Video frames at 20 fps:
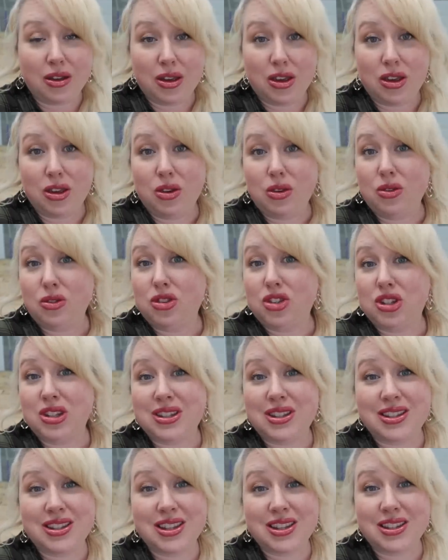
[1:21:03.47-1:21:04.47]
a
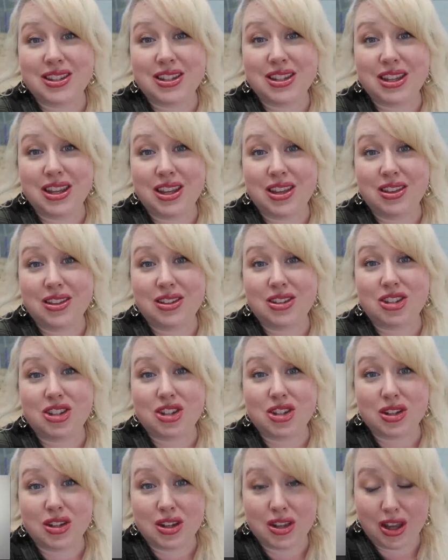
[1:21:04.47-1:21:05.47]
huge 60
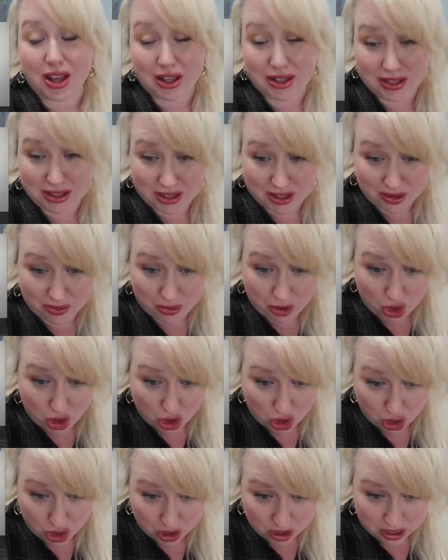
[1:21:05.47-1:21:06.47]
inch custom
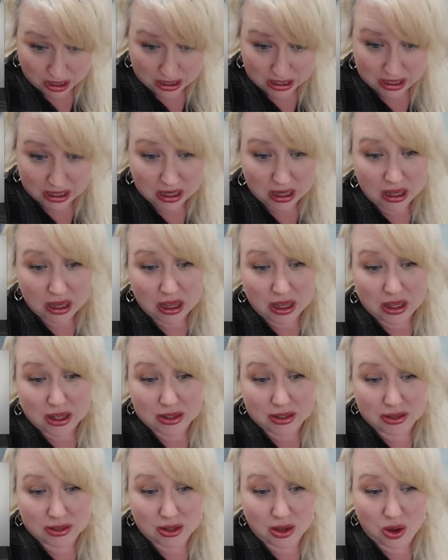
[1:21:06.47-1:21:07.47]
hood.
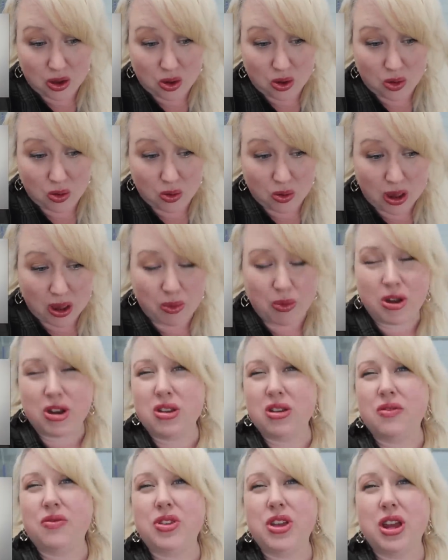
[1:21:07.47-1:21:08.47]
So I
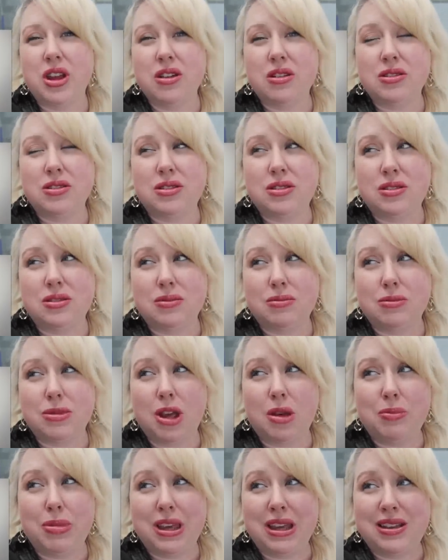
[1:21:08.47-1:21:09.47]
wonder if there's
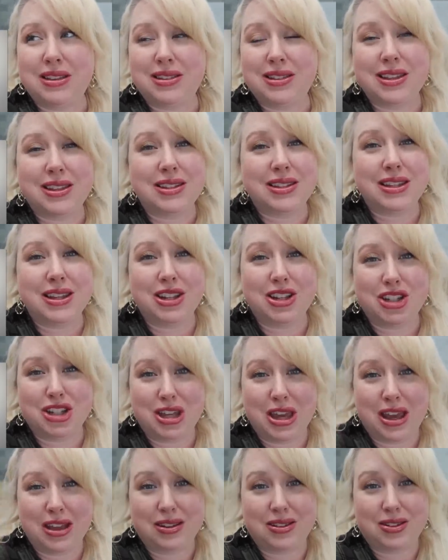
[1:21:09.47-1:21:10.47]
a big 60
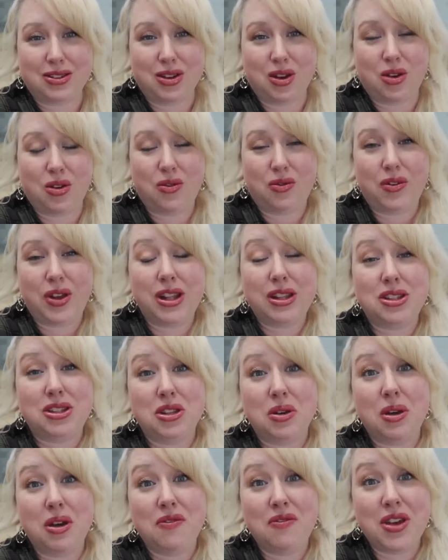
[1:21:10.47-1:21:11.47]
inch gas stove. And
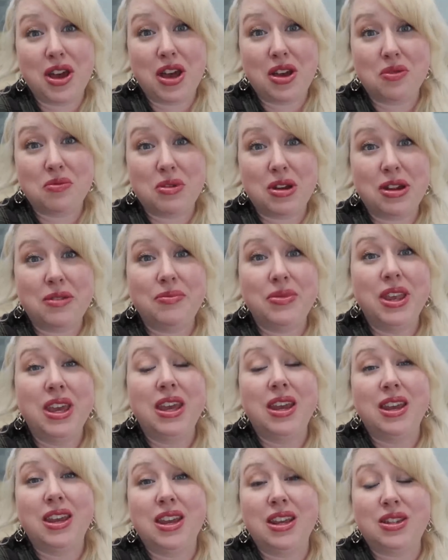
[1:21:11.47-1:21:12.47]
so I found one.
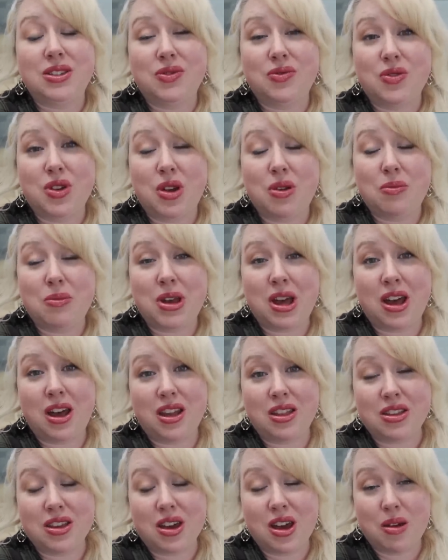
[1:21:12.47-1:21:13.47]
It's from uh, the